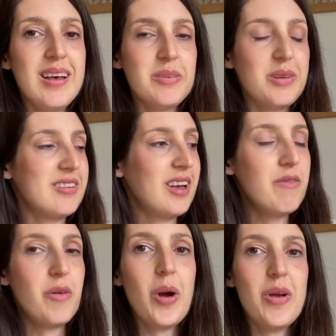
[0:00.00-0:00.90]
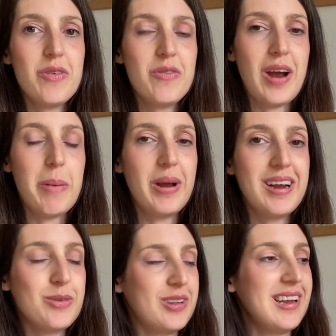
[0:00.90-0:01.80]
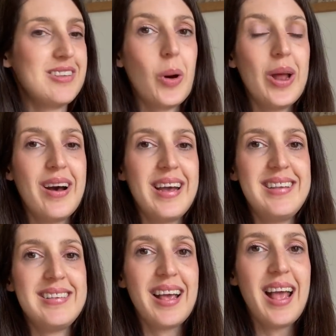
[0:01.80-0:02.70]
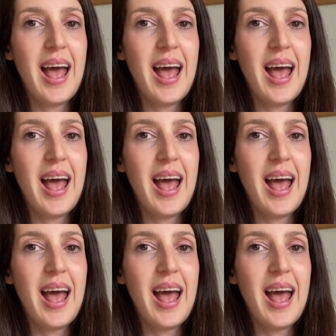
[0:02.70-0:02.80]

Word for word: So it's designed for woven fabrics, which I think is quite nice.